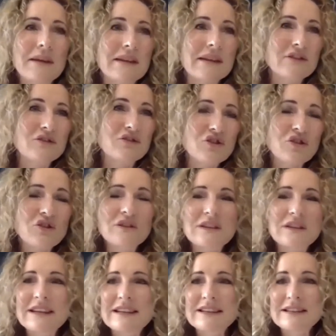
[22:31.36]
either
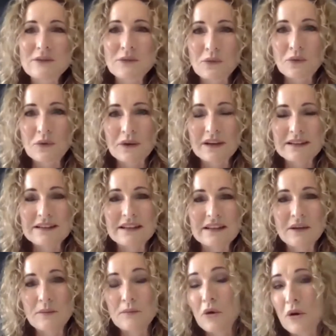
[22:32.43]
journalists or
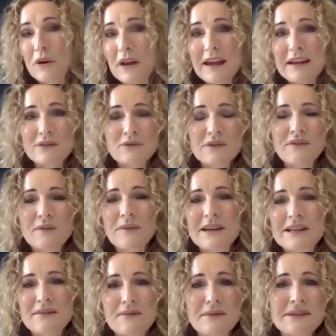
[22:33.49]
product or
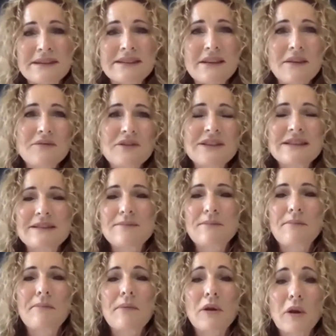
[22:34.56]
different parts of business, I'm just
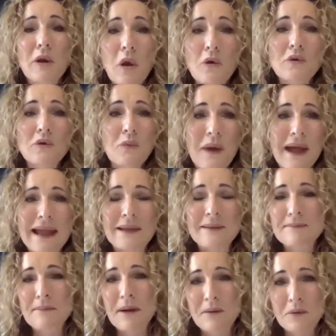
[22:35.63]
blown
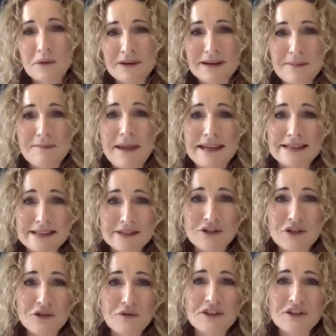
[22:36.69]
away by what an
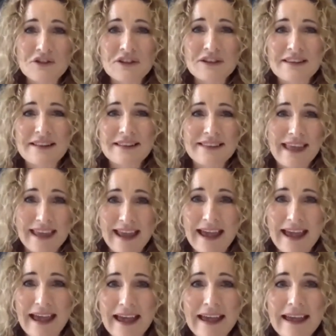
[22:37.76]
amazing generation
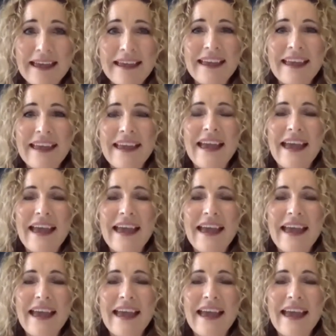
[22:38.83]
they are.